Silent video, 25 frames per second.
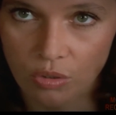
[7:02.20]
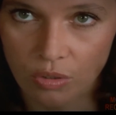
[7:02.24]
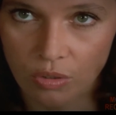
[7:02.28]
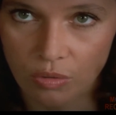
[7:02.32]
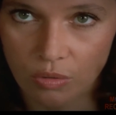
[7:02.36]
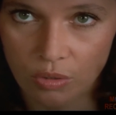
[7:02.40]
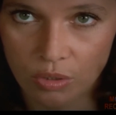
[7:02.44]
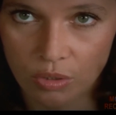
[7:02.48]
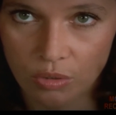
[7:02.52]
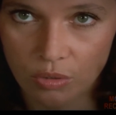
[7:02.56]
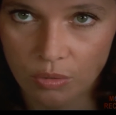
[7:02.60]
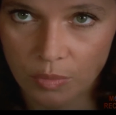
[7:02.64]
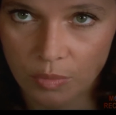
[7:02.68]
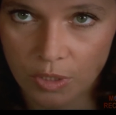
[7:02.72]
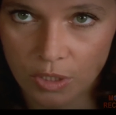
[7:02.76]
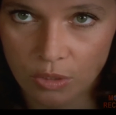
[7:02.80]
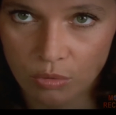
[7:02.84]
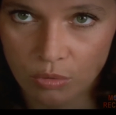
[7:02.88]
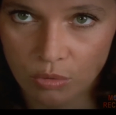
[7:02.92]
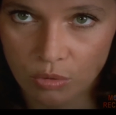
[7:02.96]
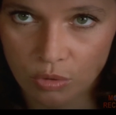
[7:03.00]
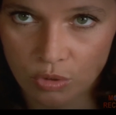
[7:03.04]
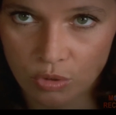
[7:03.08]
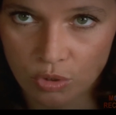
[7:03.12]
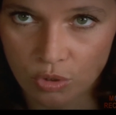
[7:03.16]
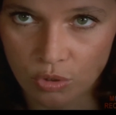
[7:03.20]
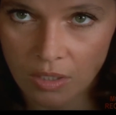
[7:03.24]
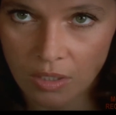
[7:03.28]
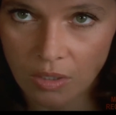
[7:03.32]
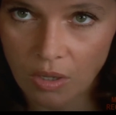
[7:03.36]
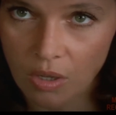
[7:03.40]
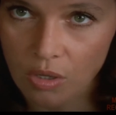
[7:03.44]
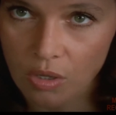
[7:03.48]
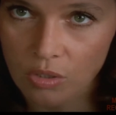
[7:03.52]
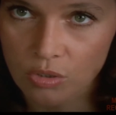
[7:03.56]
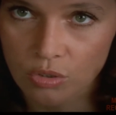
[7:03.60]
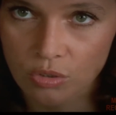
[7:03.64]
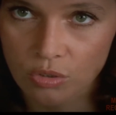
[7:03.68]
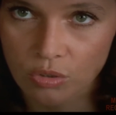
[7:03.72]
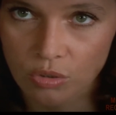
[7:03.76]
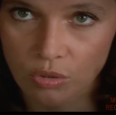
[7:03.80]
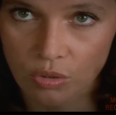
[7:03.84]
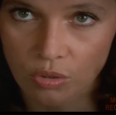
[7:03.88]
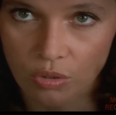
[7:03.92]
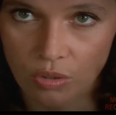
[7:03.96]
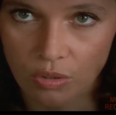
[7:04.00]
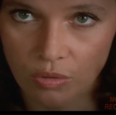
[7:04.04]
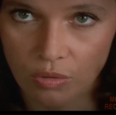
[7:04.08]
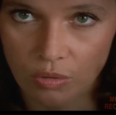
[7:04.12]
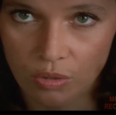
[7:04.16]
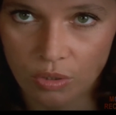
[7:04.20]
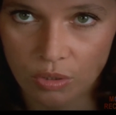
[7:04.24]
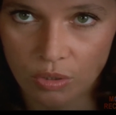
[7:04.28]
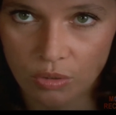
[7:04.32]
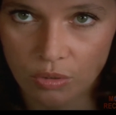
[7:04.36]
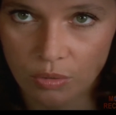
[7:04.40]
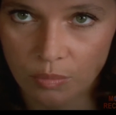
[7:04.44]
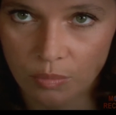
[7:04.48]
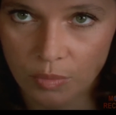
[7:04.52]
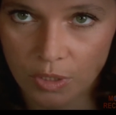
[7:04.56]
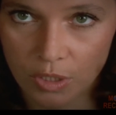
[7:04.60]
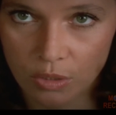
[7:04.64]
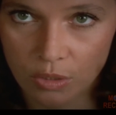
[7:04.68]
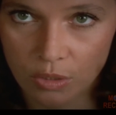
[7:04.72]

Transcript: last night, due to which she does not remember